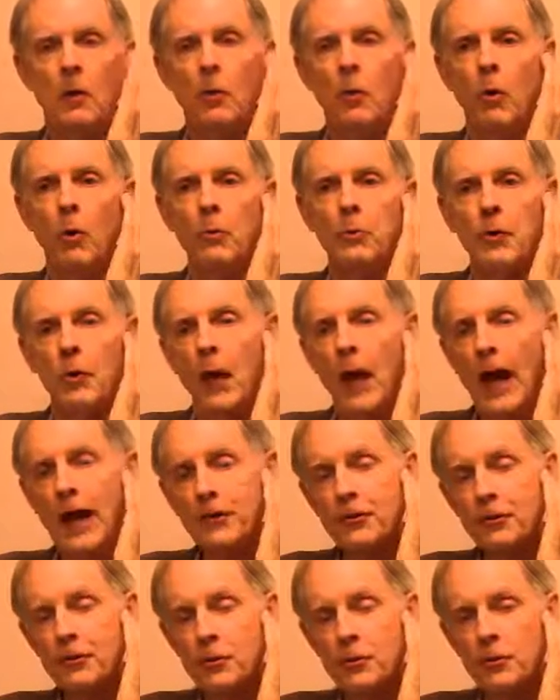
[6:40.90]
Well, what they're
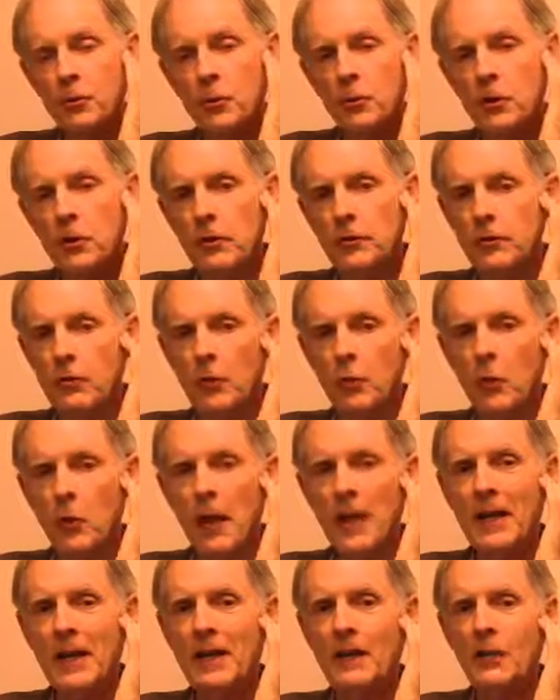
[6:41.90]
actually doing is
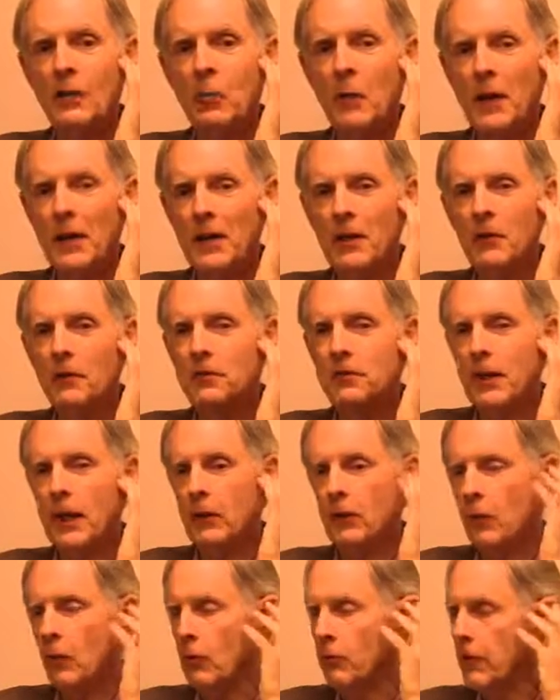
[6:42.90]
creating
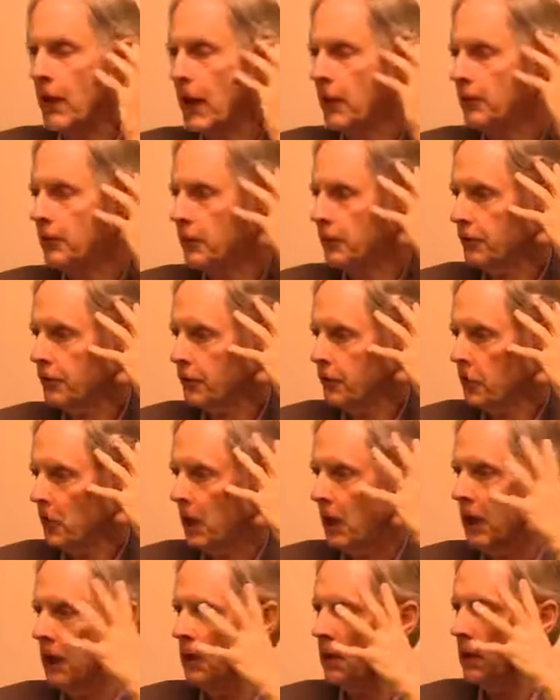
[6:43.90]
craniosacral fascial
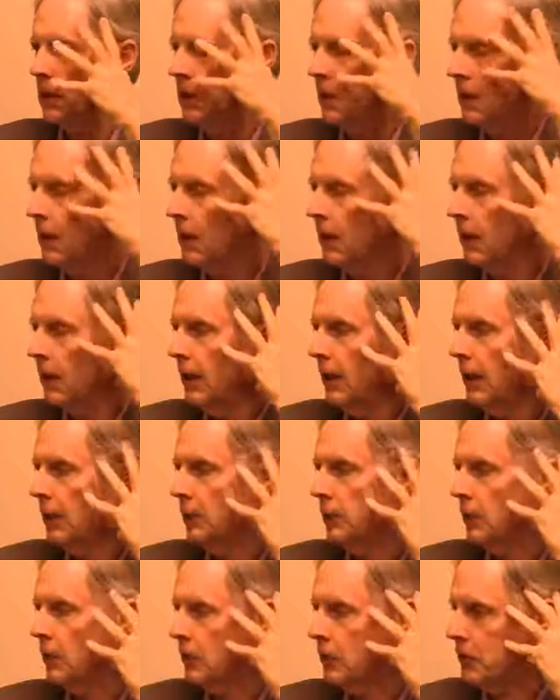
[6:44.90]
strain
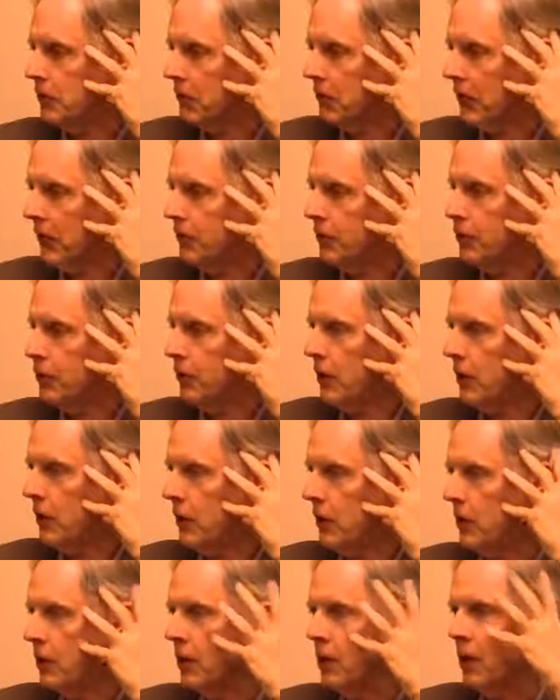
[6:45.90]
in their
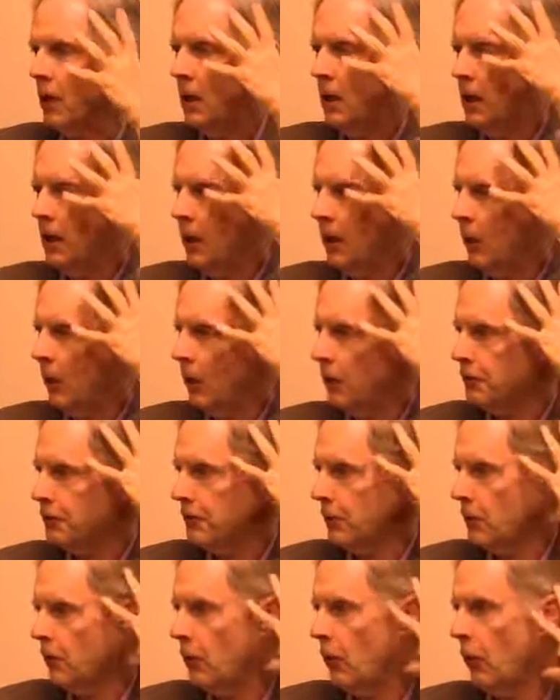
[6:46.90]
TMJ,
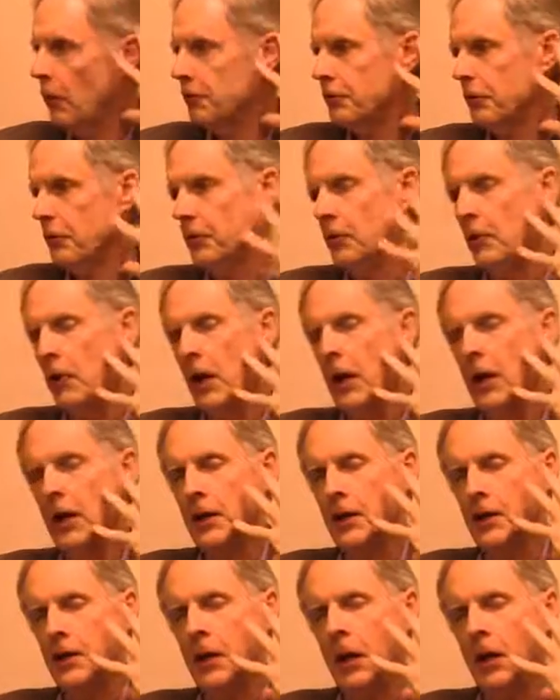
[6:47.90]
also all through their
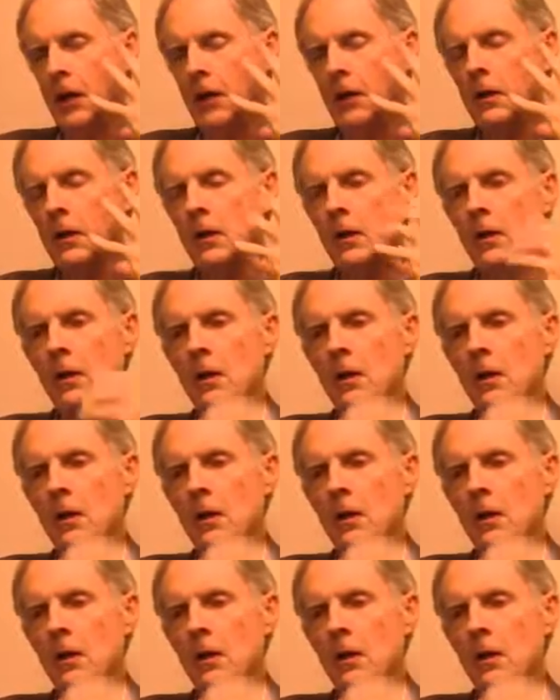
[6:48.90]
head and neck.